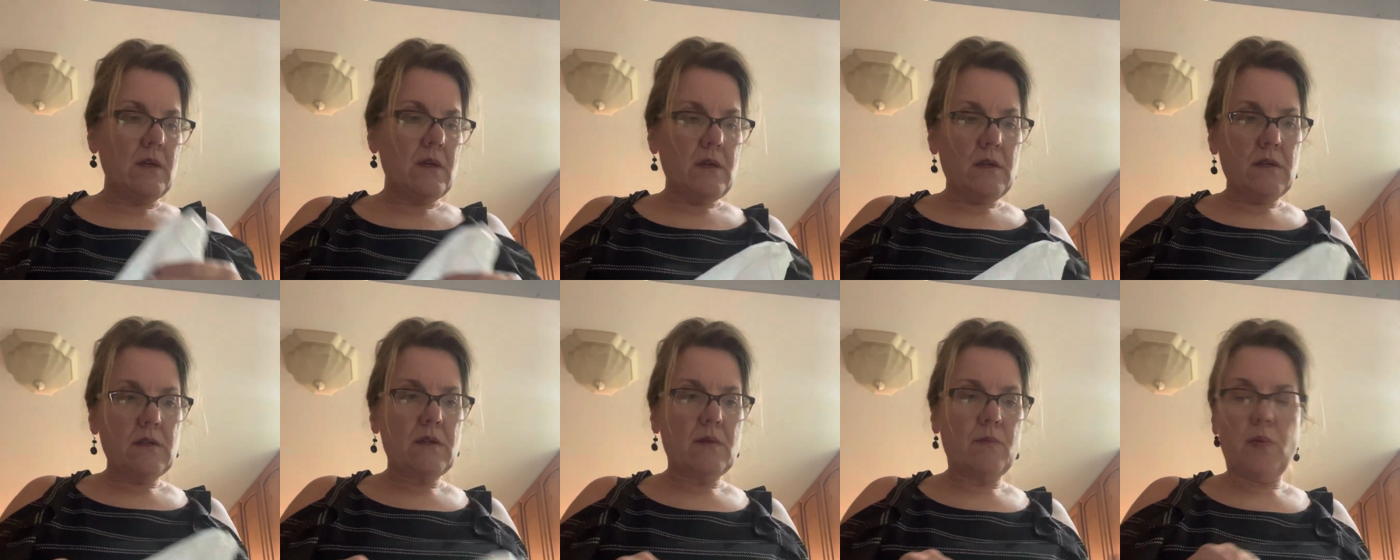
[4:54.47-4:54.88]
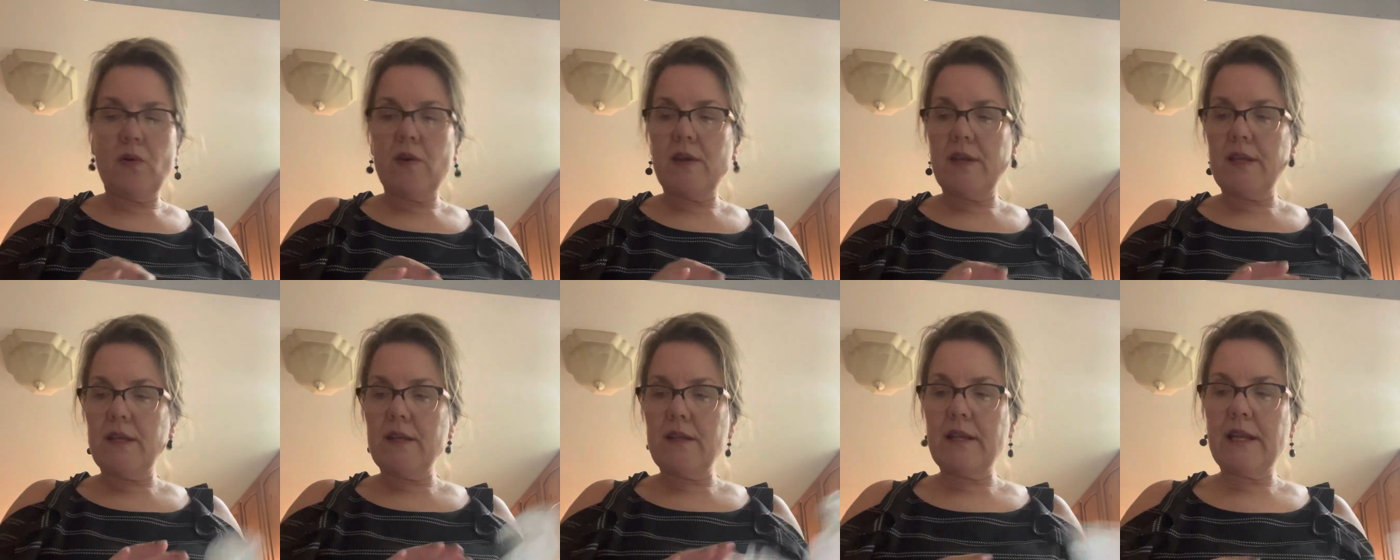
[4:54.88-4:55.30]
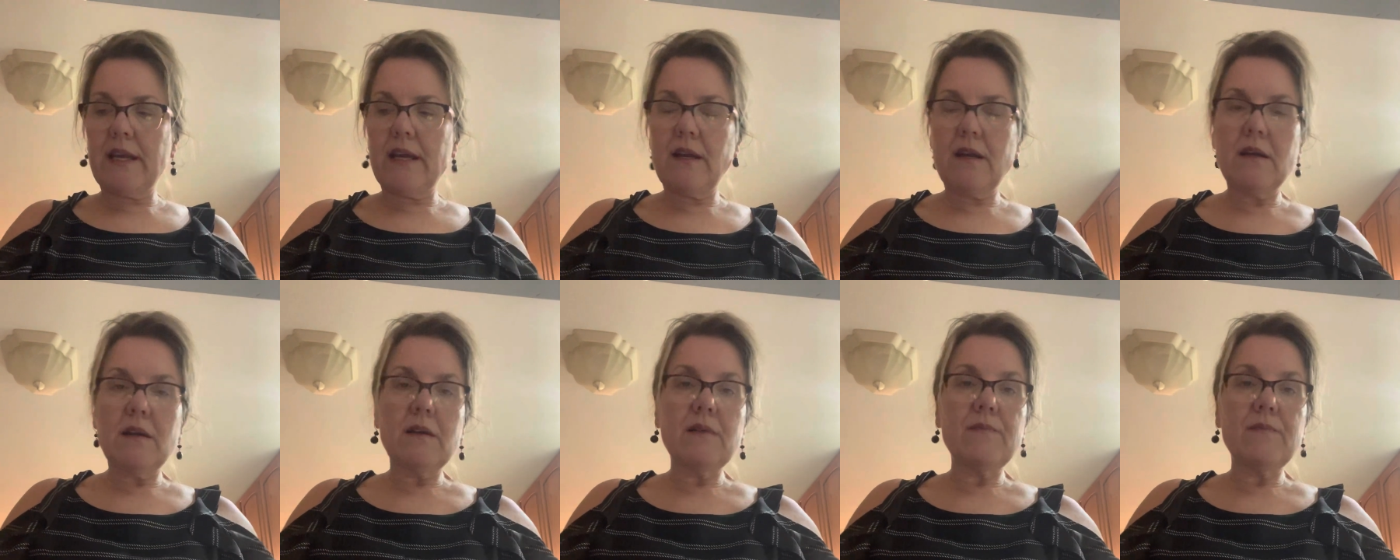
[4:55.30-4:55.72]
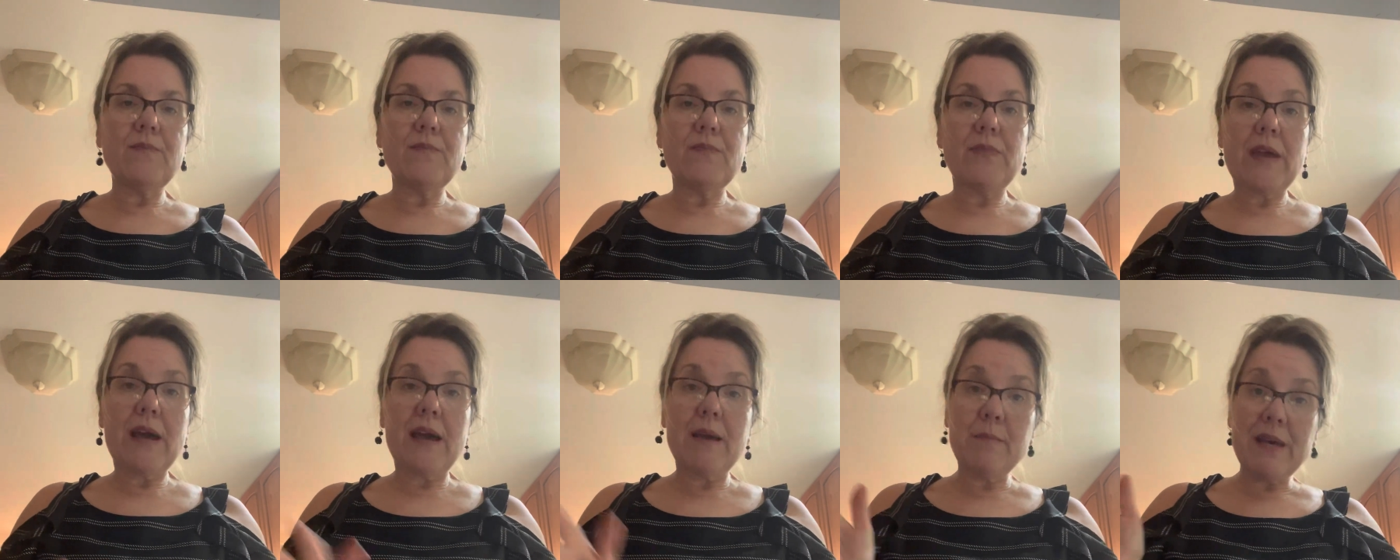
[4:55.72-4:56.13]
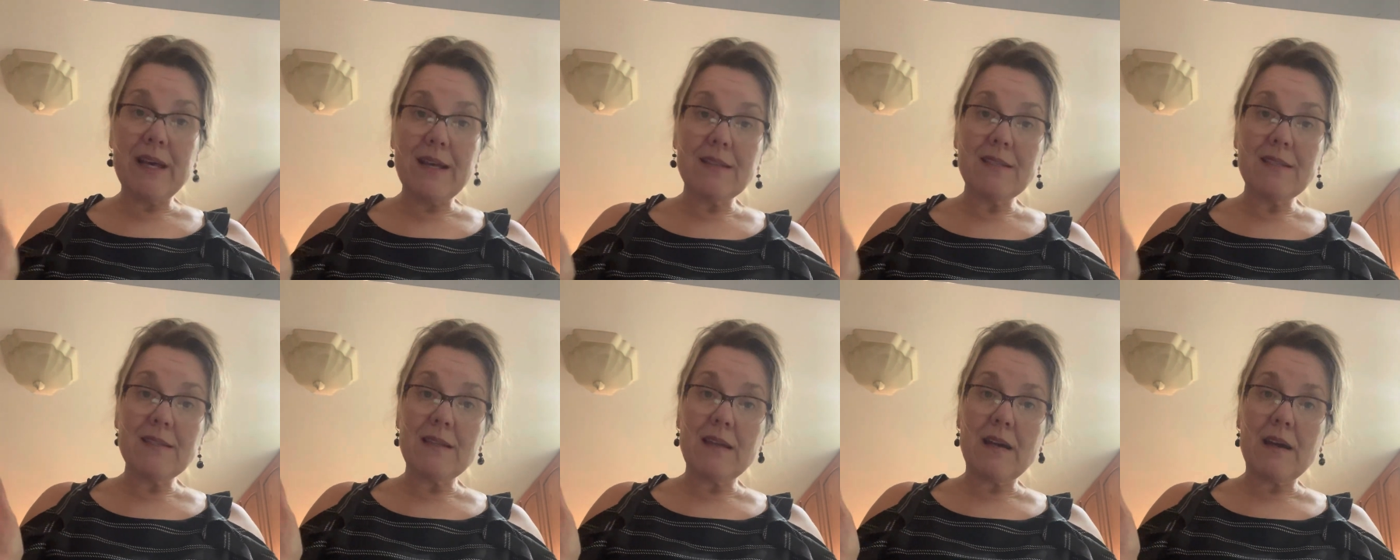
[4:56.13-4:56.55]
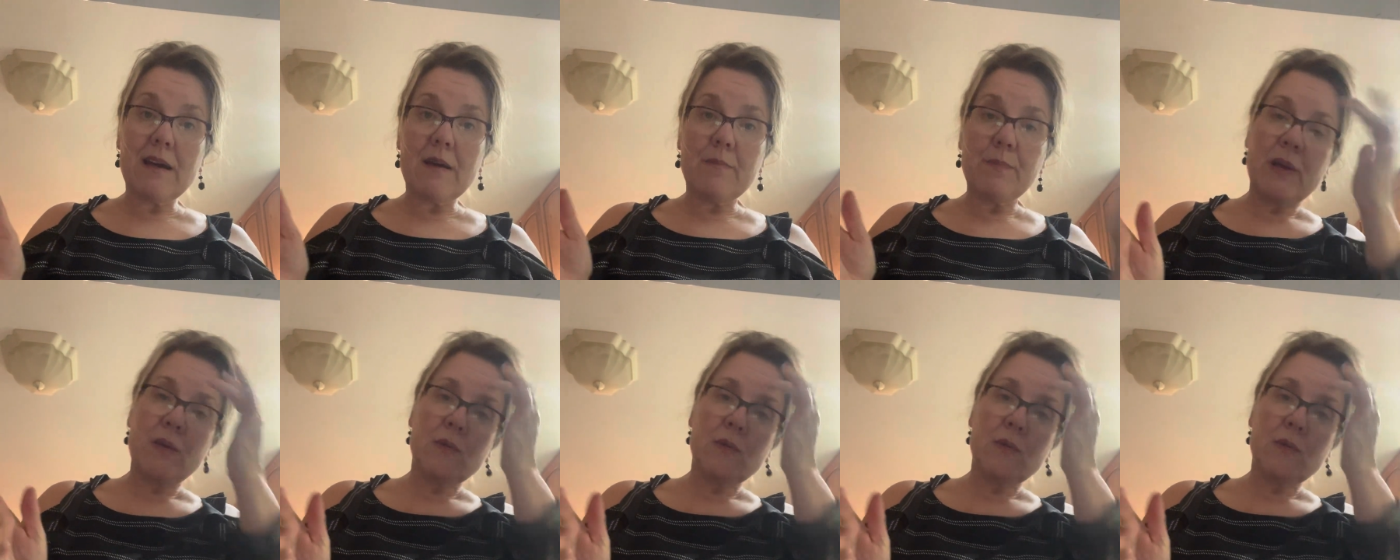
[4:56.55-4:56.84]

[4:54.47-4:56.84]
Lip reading: to put in there. I messed up.